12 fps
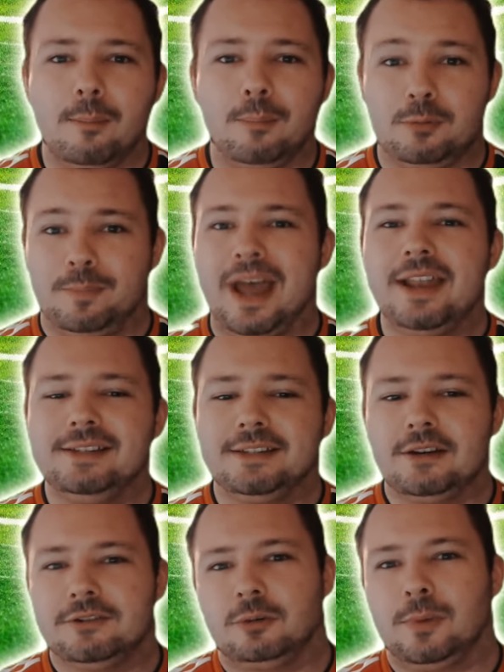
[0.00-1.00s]

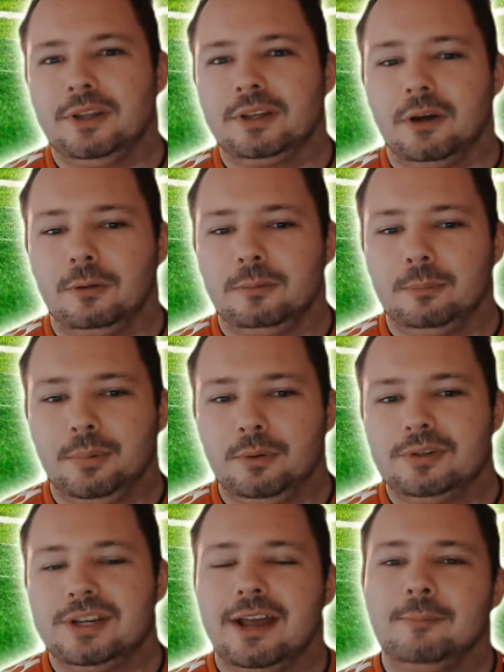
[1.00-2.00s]
Bupenza to win the Golden
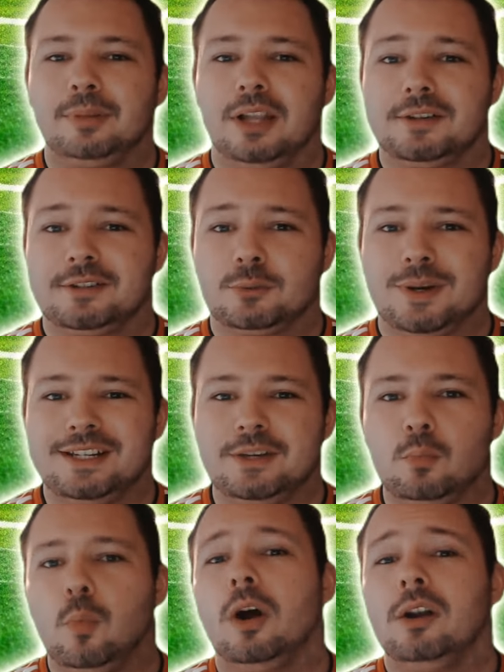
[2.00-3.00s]
Boot, plus
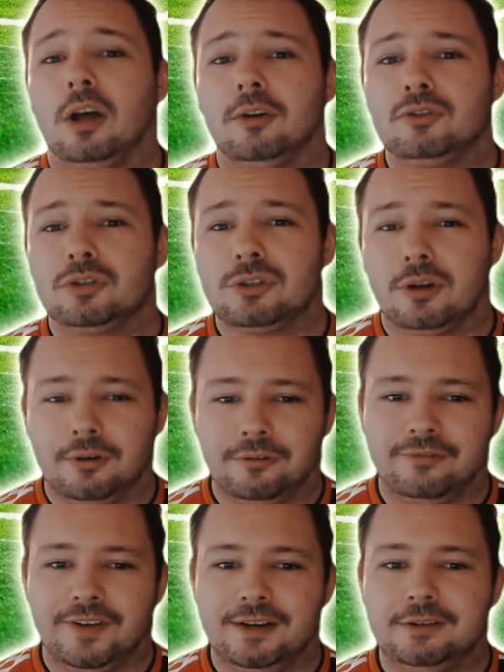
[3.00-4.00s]
2,100
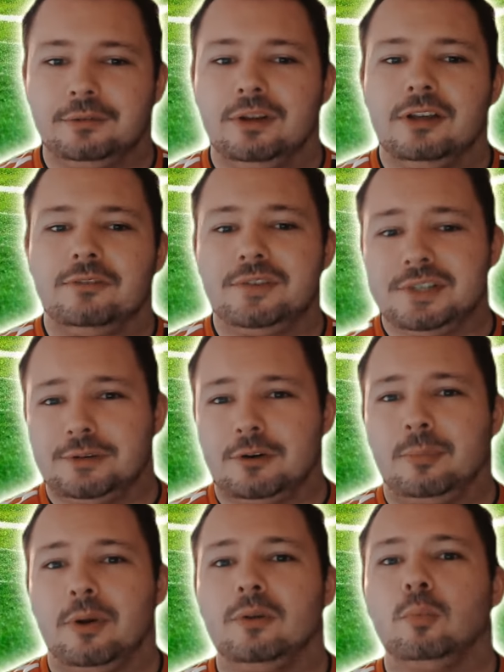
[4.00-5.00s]
on FanDuel for
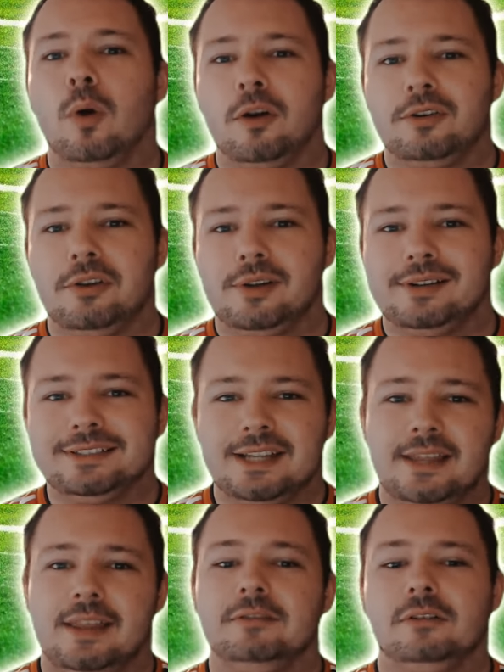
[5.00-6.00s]
0.1 units.
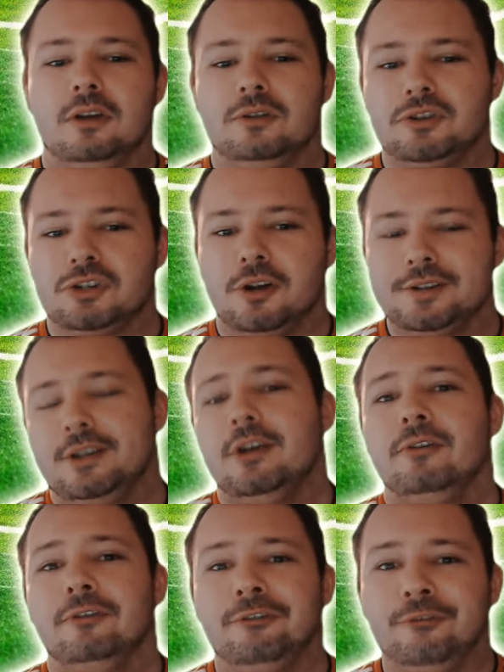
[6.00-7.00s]
And then the long shots,
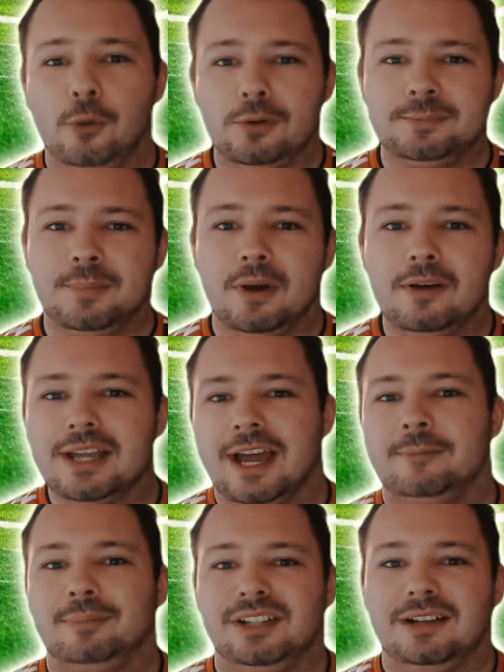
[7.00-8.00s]
Forsberg
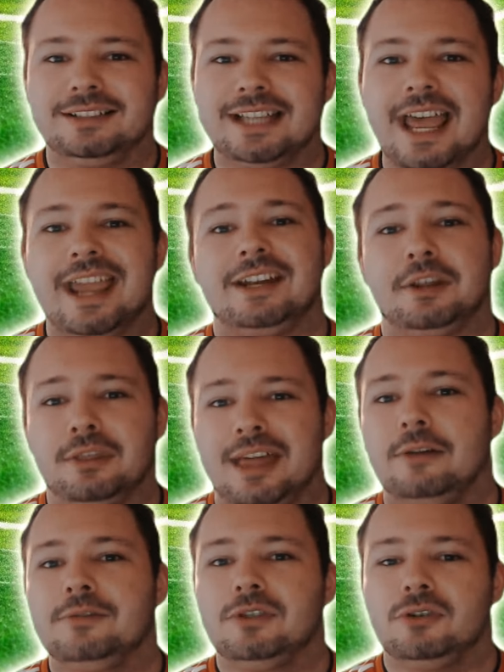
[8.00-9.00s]
at plus
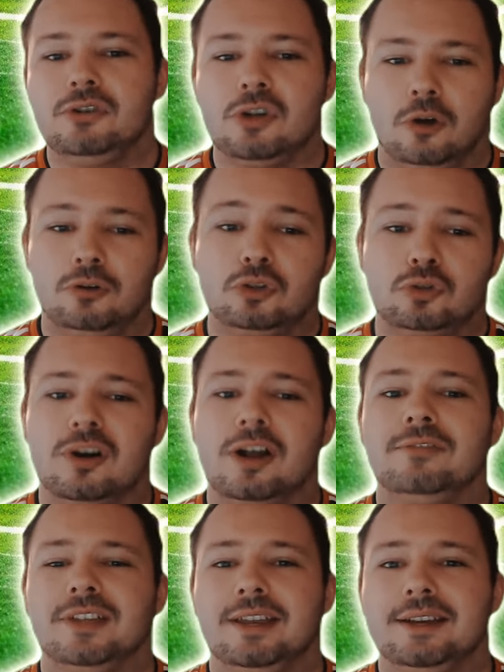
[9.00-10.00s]
8,000 on
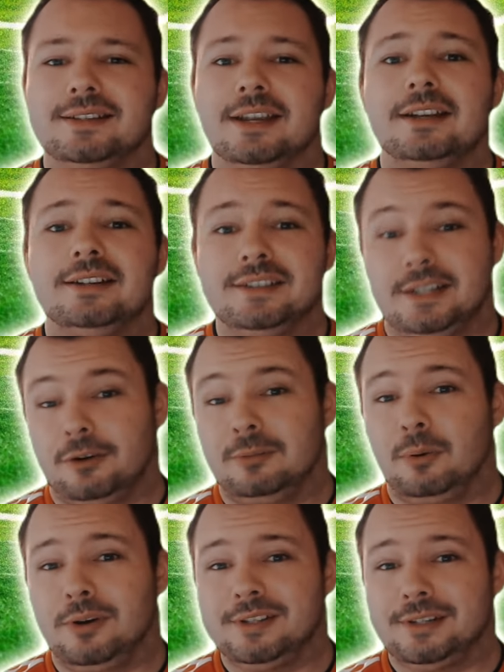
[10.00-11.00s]
DraftKings,
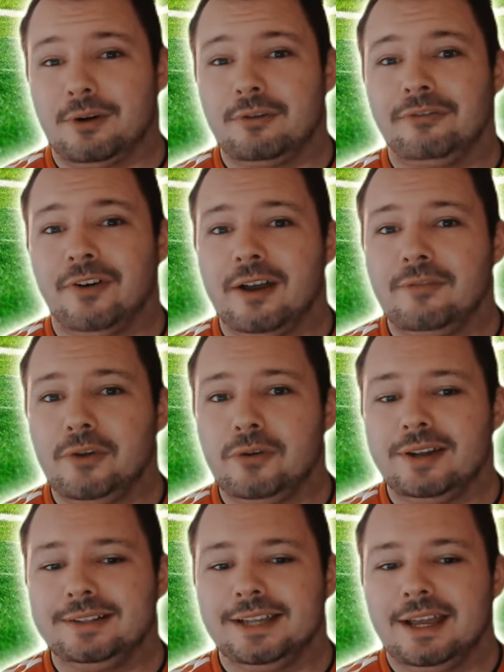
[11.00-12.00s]
0.05
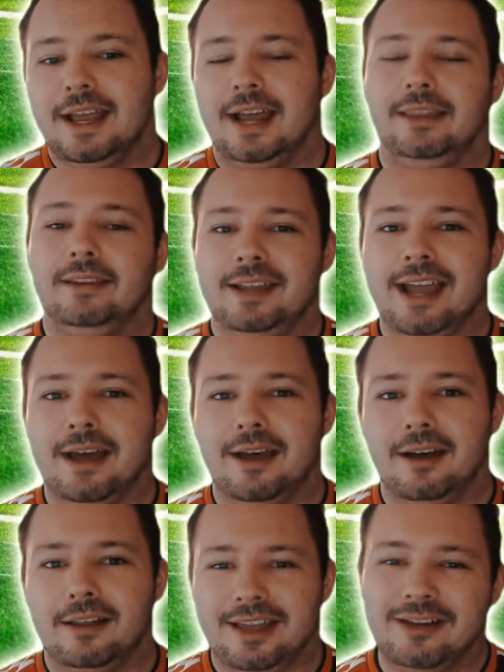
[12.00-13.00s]
units. And then the
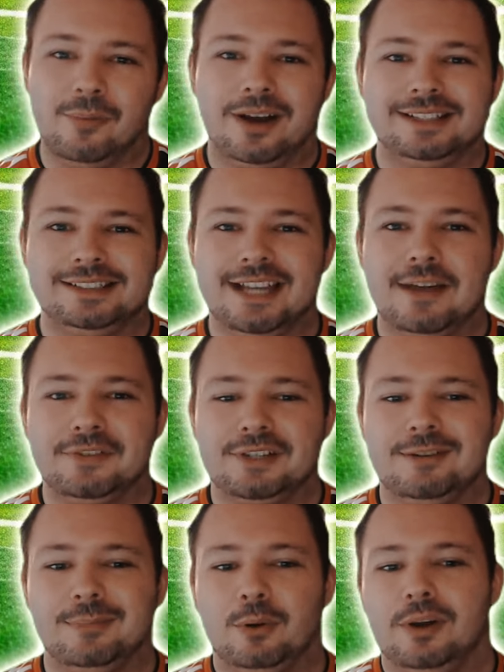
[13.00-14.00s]

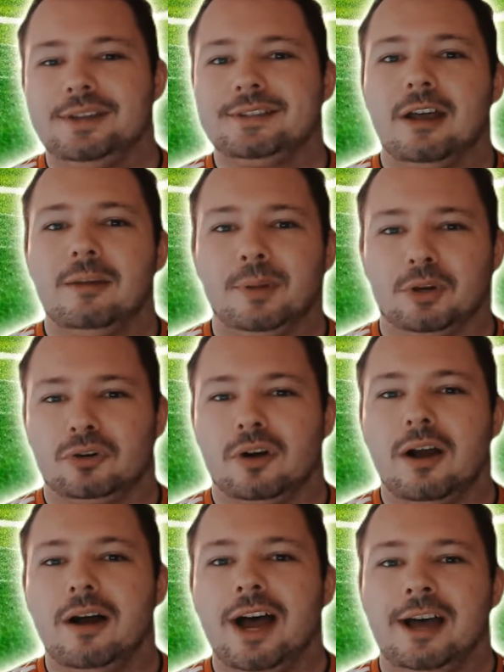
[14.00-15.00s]
NYCFC boys,
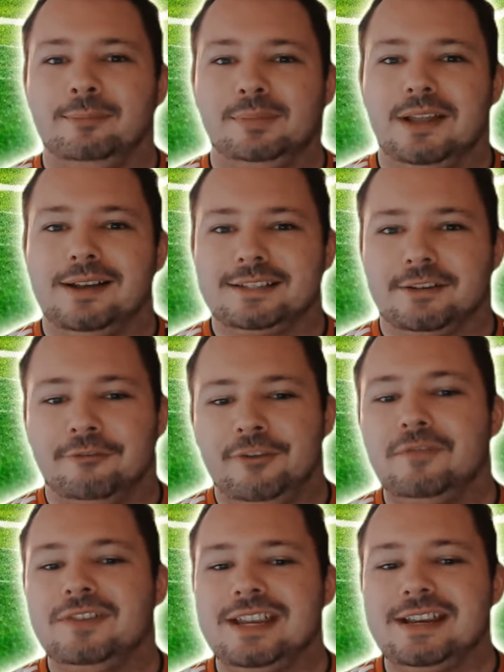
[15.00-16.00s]
Bakra at plus
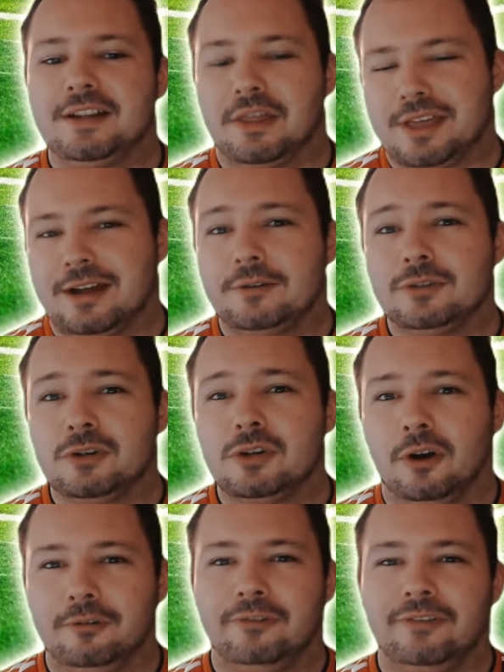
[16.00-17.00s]
15,000
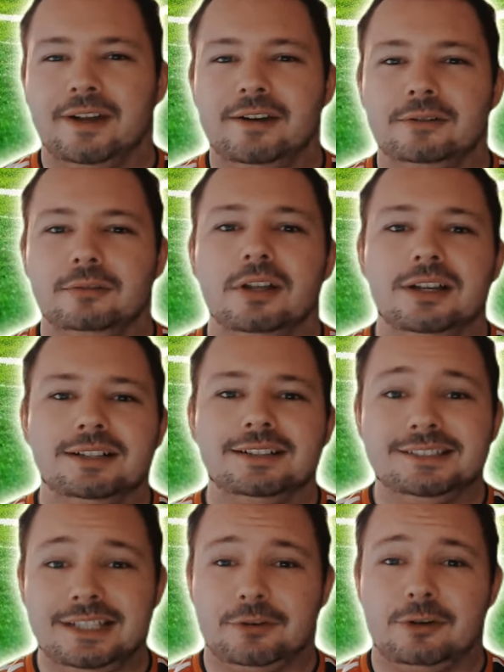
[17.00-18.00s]
on FanDuel,
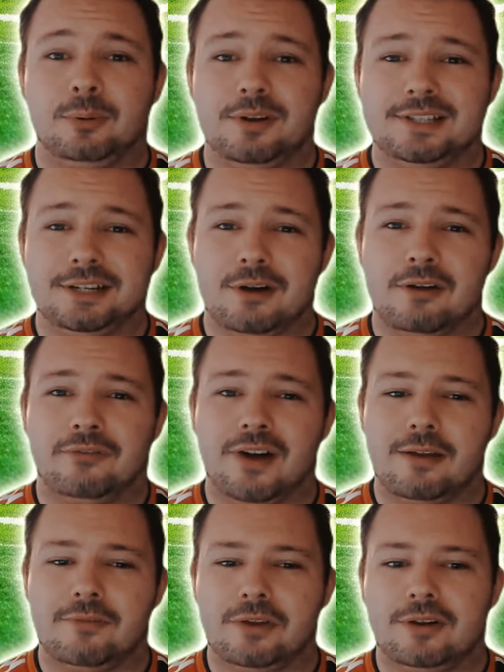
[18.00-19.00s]

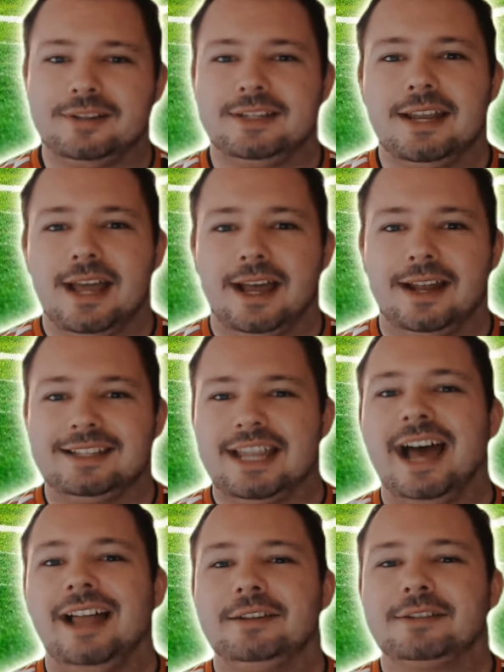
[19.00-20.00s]
0.05 units. And
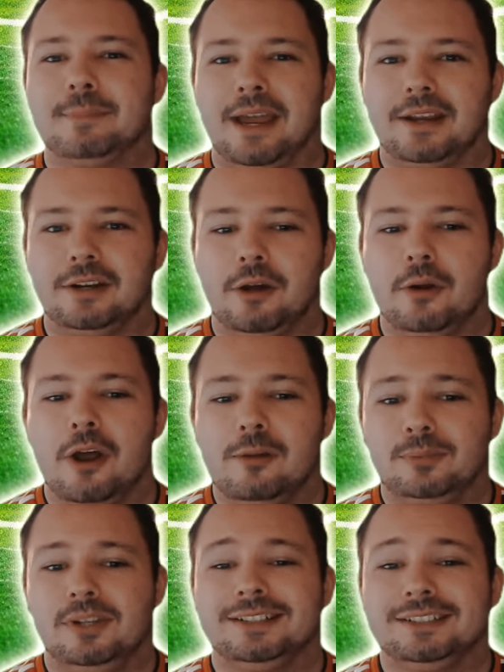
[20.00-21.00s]
Thales Magno,
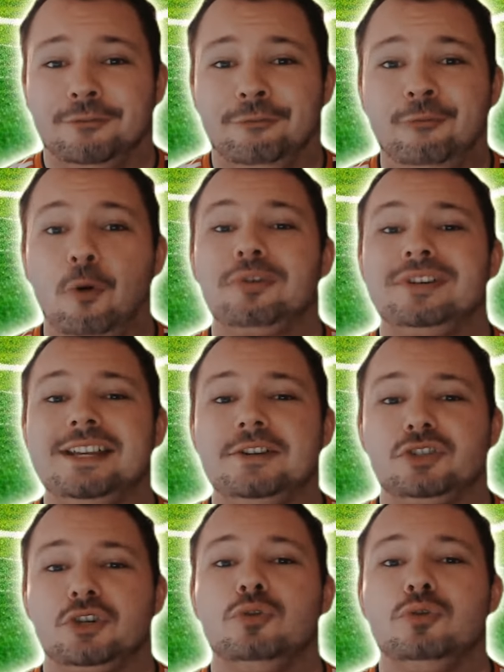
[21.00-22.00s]
plus
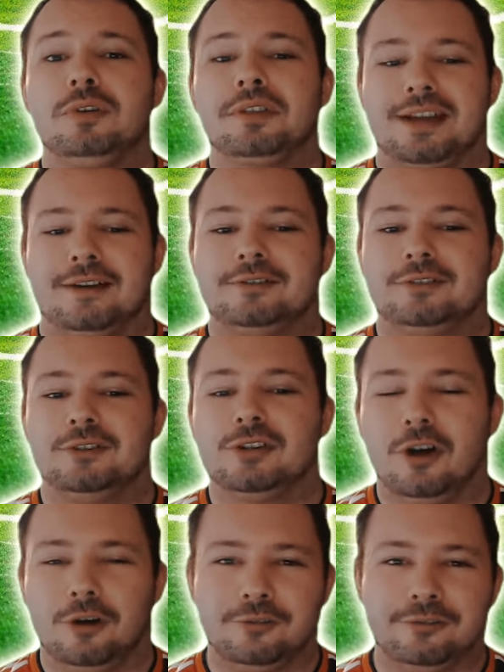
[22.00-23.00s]

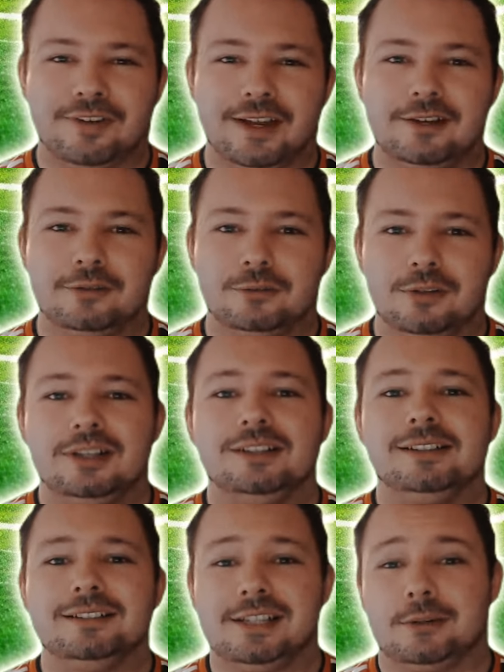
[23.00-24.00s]
42,000 on FanDuel,
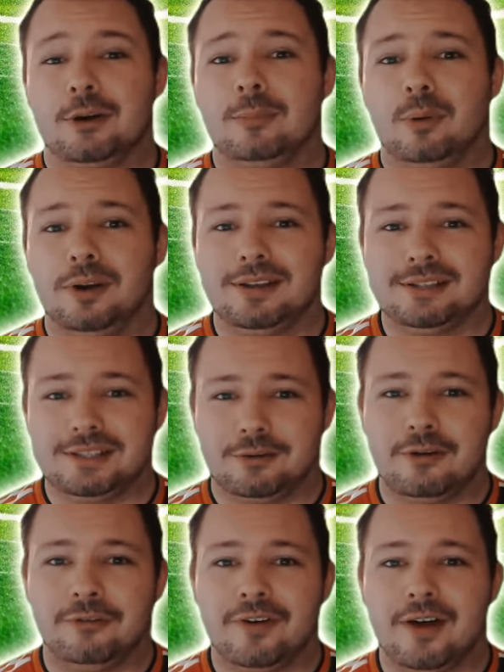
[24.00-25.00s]

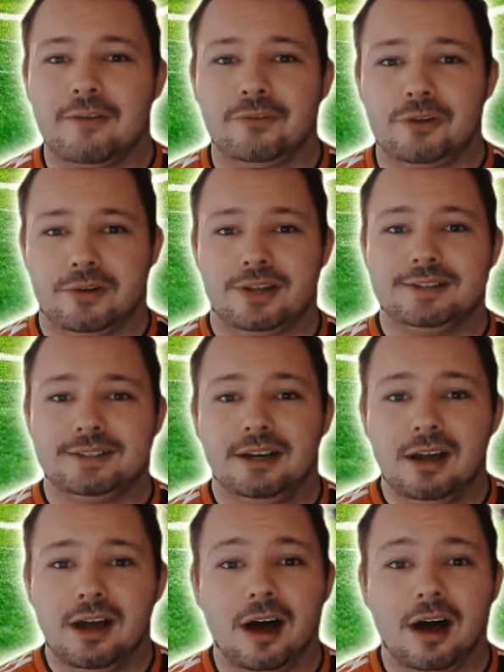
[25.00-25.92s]
0.05 units.